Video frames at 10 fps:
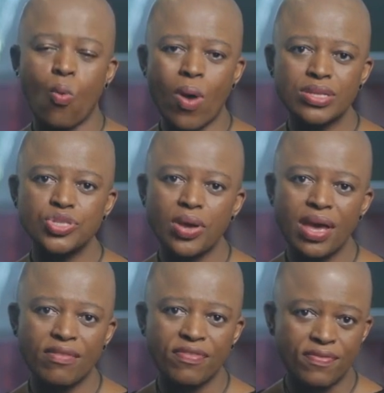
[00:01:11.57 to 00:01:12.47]
once you
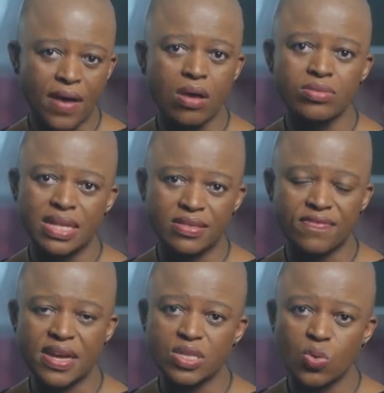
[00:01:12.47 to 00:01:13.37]
have found that the
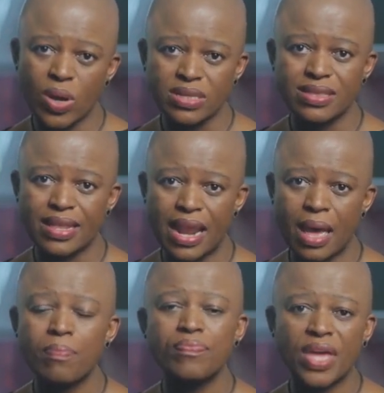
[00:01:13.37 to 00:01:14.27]
vaccine works in the
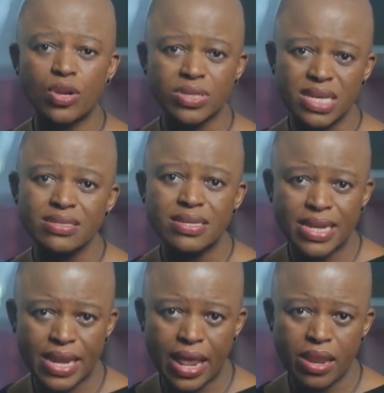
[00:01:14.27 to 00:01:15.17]
lab, then you test
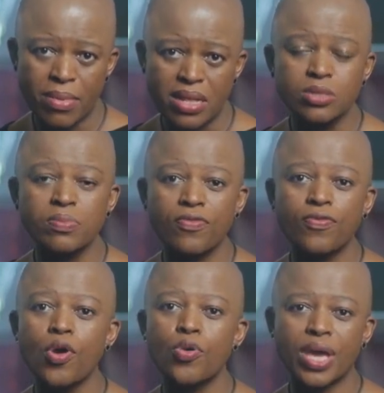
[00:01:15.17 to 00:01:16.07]
it in animals
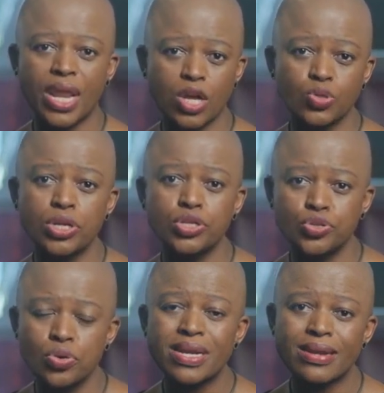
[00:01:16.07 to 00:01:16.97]
before you can actually
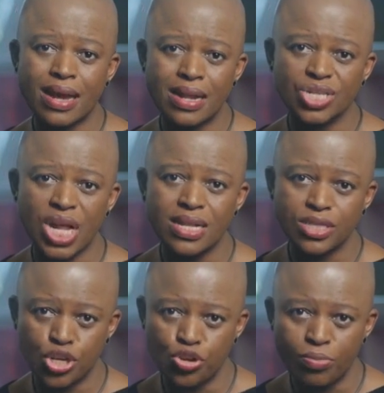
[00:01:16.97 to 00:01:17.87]
do clinical
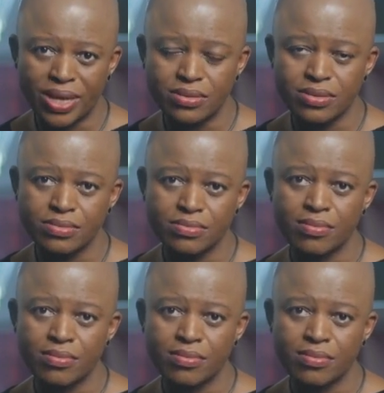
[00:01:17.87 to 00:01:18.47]
trials in humans.